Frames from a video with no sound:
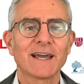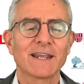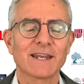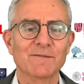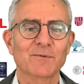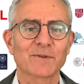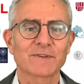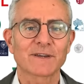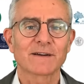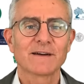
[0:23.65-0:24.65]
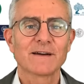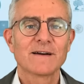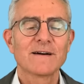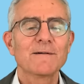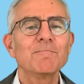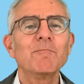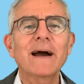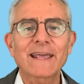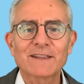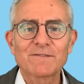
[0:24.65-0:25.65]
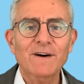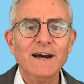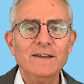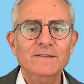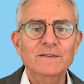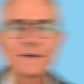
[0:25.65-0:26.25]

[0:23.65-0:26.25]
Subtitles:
and influencing. My advice